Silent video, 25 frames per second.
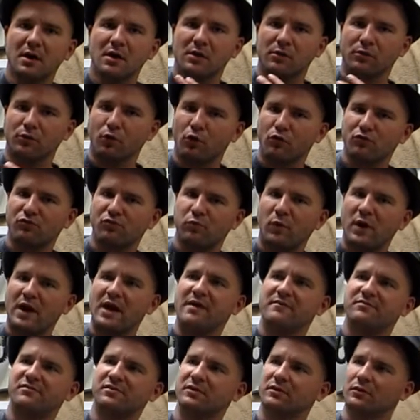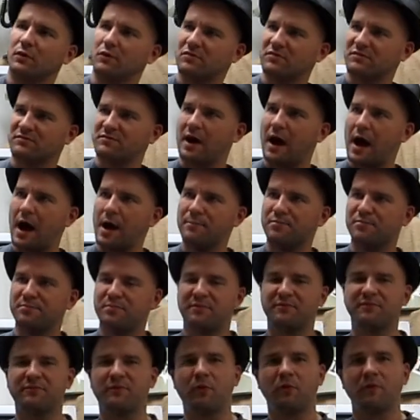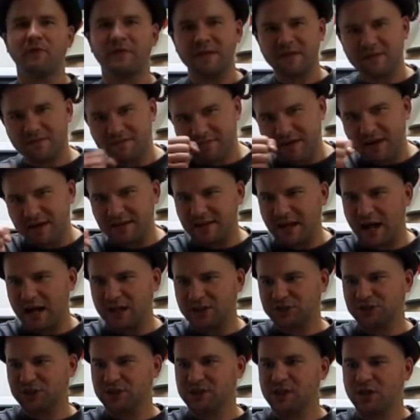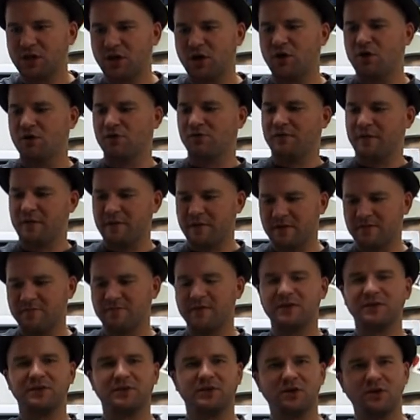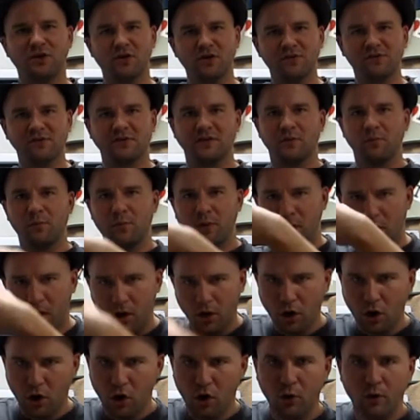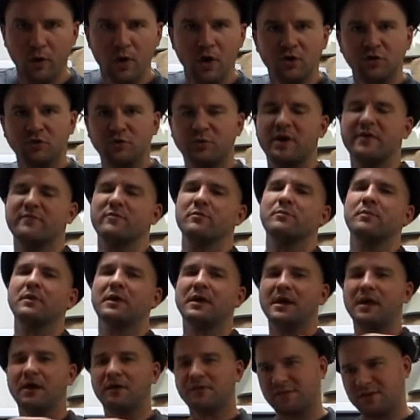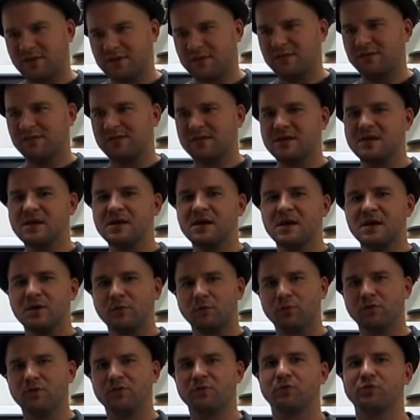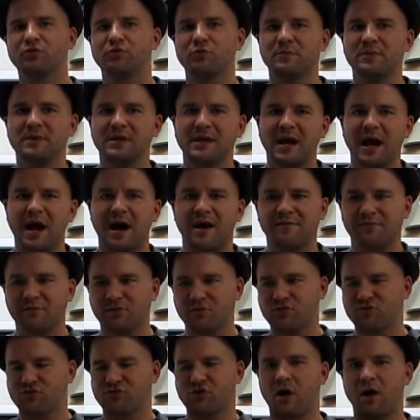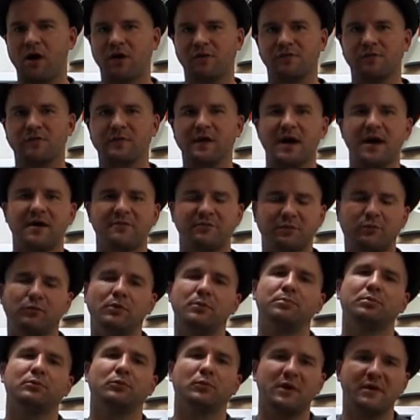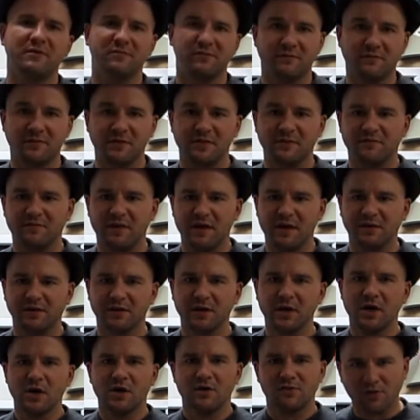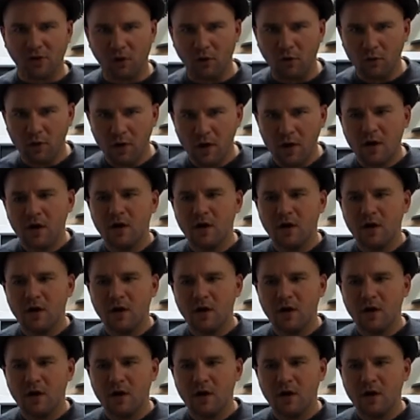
those waves and those vibes before the event actually occurs. Then the event occurs, and then we all go to what everybody else can see, which would be the aftershocks or the after ripple waves of the event. So,